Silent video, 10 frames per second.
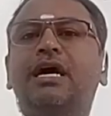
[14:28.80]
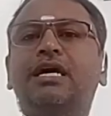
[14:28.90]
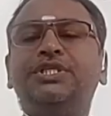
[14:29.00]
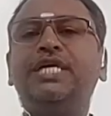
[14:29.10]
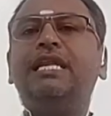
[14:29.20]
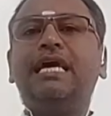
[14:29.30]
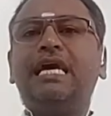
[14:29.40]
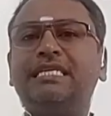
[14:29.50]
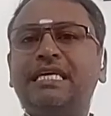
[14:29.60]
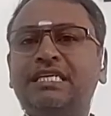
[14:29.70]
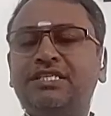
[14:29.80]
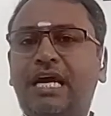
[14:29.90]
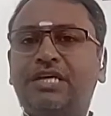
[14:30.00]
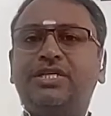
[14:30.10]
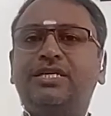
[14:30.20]
shale gas
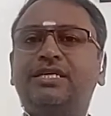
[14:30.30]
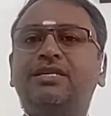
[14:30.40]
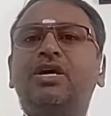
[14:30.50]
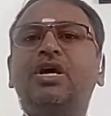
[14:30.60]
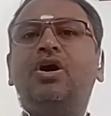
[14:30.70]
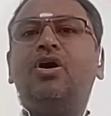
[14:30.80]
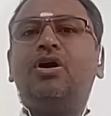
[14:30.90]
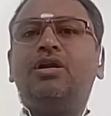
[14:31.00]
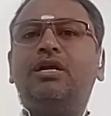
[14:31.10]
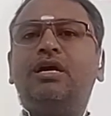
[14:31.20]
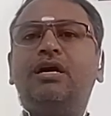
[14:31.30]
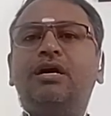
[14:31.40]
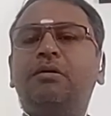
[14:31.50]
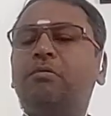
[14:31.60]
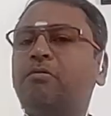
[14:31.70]
extraction,
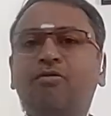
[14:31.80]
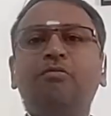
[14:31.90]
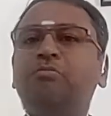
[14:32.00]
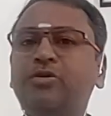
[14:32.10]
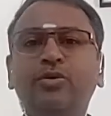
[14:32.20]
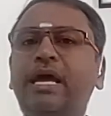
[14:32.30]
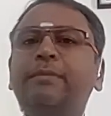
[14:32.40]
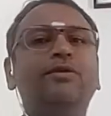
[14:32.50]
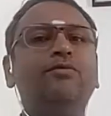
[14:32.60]
or you name it.